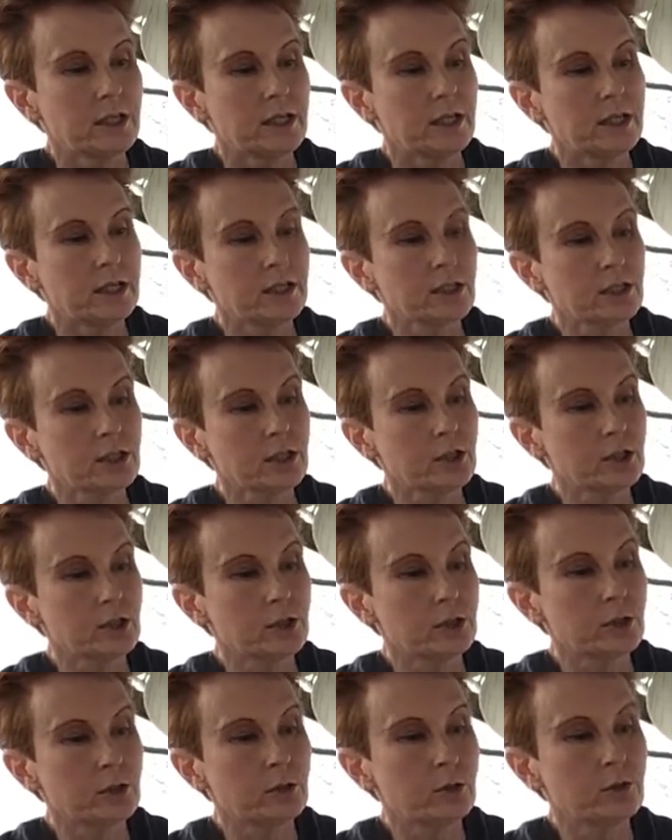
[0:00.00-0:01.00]
in the
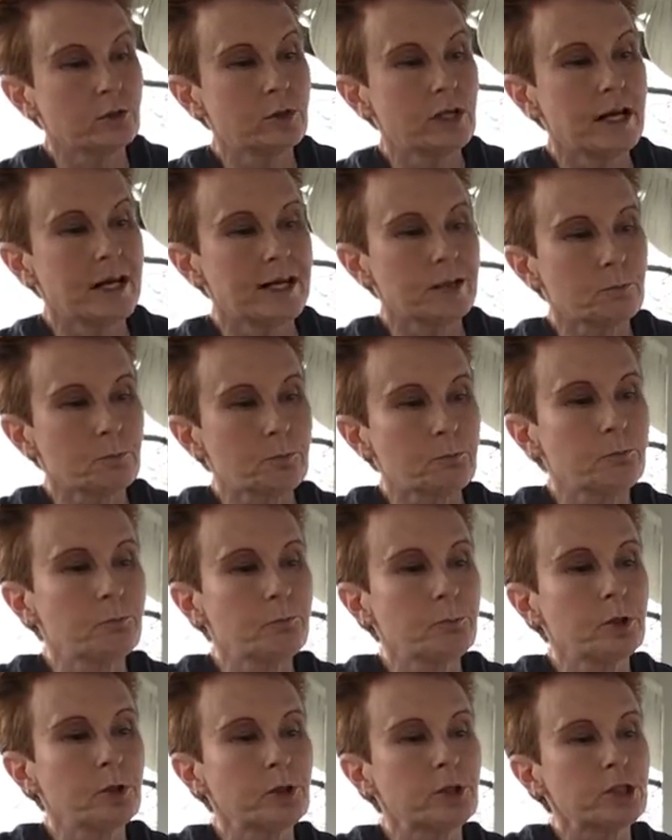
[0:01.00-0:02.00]
cocoon and
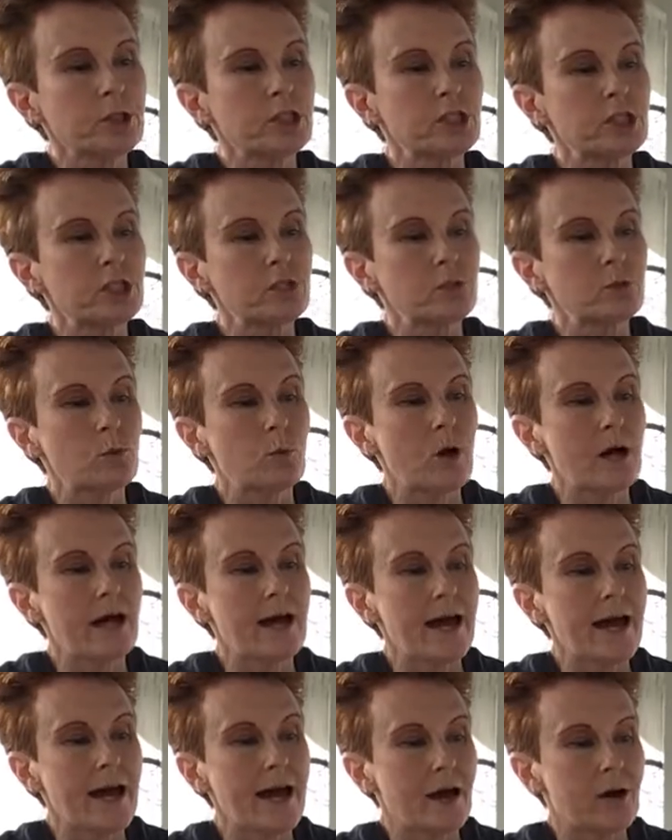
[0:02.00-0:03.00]
pushed his
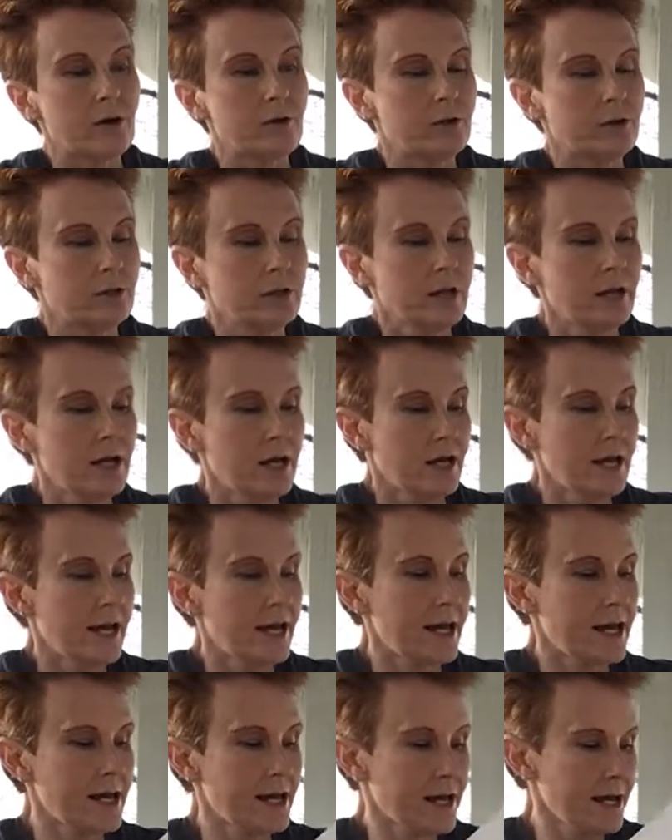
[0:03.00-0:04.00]
way out.
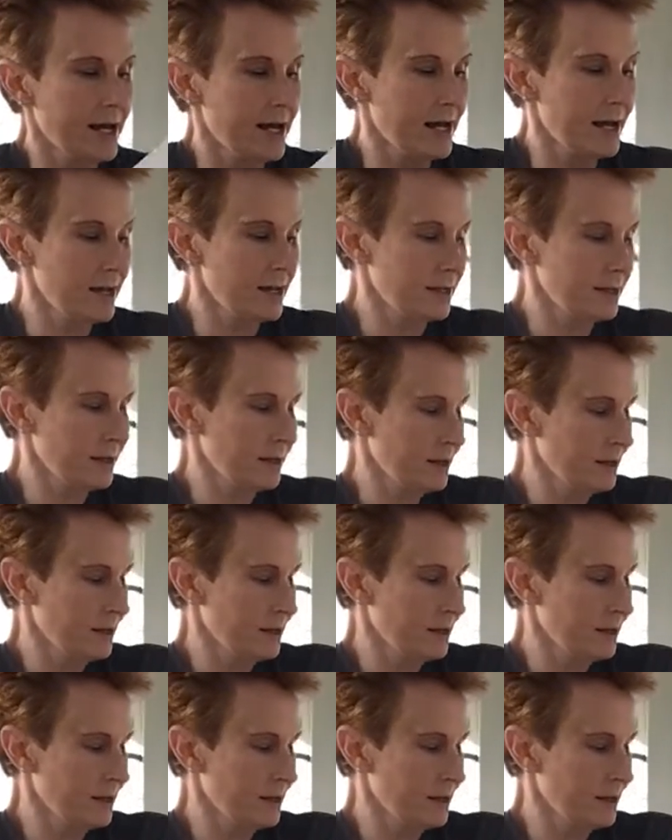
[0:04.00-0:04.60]
And